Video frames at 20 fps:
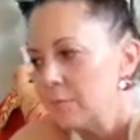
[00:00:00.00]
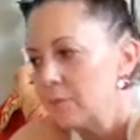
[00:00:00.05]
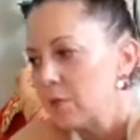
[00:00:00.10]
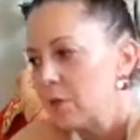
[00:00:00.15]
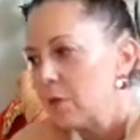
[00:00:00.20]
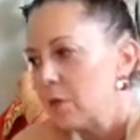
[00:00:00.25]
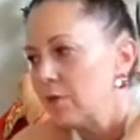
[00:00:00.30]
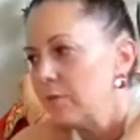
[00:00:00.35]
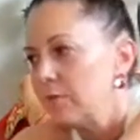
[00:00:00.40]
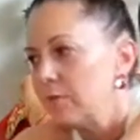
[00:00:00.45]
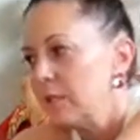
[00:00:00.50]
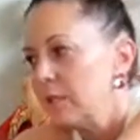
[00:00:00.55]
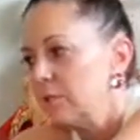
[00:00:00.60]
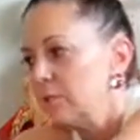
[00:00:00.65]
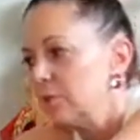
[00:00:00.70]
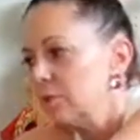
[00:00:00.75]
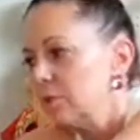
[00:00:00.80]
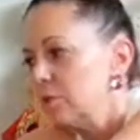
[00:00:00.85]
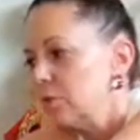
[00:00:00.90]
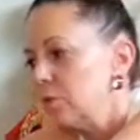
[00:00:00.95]
the arms
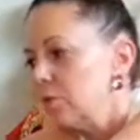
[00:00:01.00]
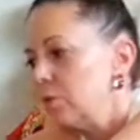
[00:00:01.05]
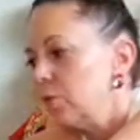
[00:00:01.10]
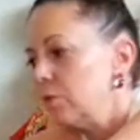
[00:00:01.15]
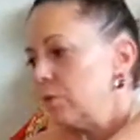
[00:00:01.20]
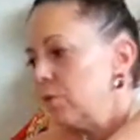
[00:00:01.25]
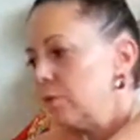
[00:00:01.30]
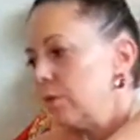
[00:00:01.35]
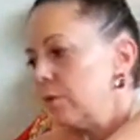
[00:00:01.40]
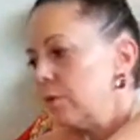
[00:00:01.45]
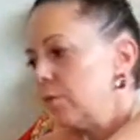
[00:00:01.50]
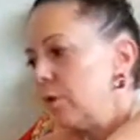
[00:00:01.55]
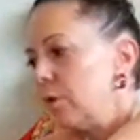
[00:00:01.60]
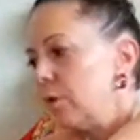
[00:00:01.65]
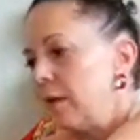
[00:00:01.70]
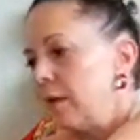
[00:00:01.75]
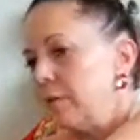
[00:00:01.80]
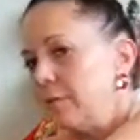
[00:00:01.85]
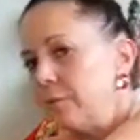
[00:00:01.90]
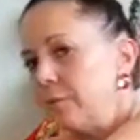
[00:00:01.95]
over to the
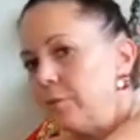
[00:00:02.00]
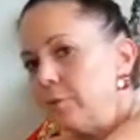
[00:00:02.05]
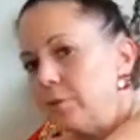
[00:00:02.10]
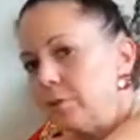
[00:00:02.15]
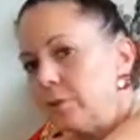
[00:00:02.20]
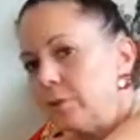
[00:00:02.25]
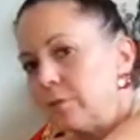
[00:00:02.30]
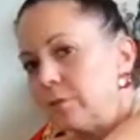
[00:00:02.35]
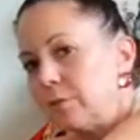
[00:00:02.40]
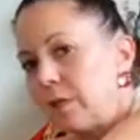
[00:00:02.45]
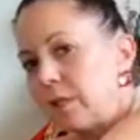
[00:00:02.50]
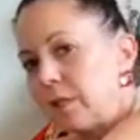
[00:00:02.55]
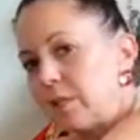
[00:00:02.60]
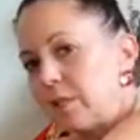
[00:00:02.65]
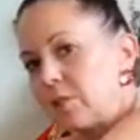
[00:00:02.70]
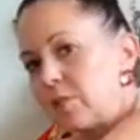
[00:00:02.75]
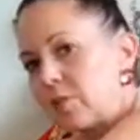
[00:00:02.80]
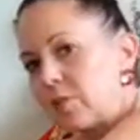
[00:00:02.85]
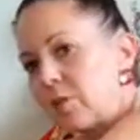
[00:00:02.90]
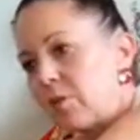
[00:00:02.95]
right foot,
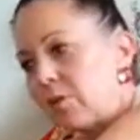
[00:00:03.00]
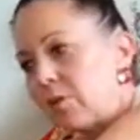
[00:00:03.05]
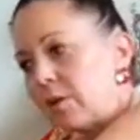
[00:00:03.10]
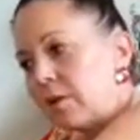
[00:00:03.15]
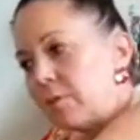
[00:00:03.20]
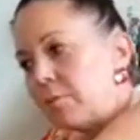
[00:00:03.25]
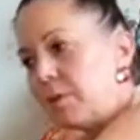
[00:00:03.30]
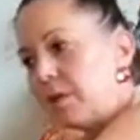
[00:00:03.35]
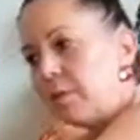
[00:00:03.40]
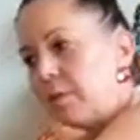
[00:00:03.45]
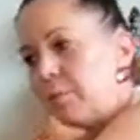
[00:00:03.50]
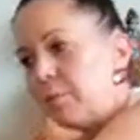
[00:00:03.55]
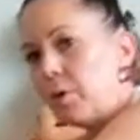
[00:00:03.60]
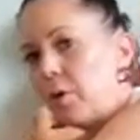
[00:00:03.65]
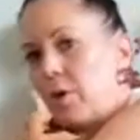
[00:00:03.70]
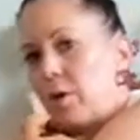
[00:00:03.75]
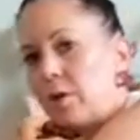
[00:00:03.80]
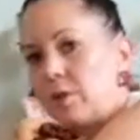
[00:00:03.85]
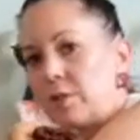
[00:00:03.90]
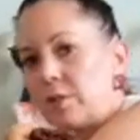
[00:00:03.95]
like you're stirring a big
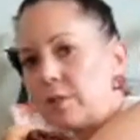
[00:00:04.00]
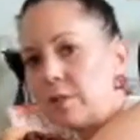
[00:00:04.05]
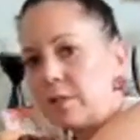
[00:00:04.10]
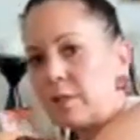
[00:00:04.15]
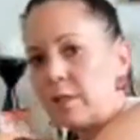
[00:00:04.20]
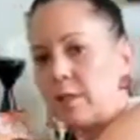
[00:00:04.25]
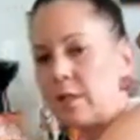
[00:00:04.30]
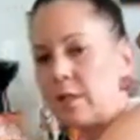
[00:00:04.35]
pot.